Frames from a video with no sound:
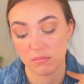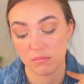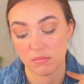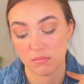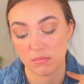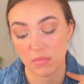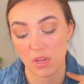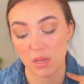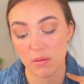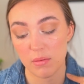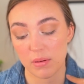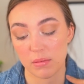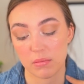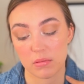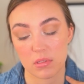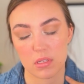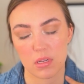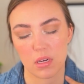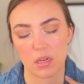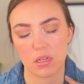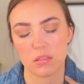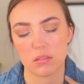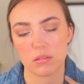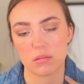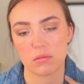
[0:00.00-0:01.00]
Maybe it was
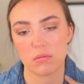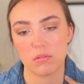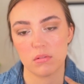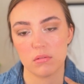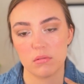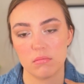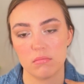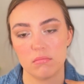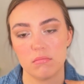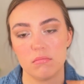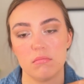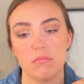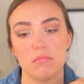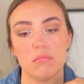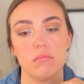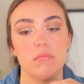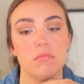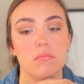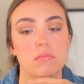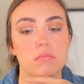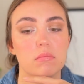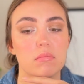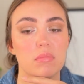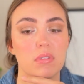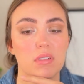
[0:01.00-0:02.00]
high school,
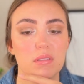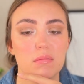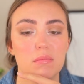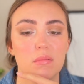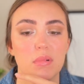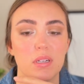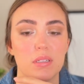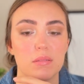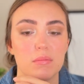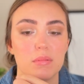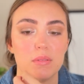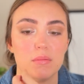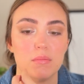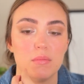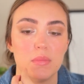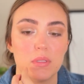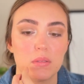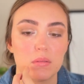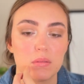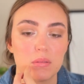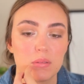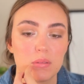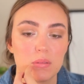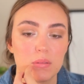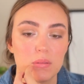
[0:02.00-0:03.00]
but it might have been
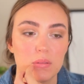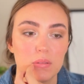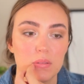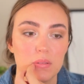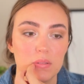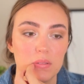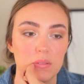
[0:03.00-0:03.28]
middle school.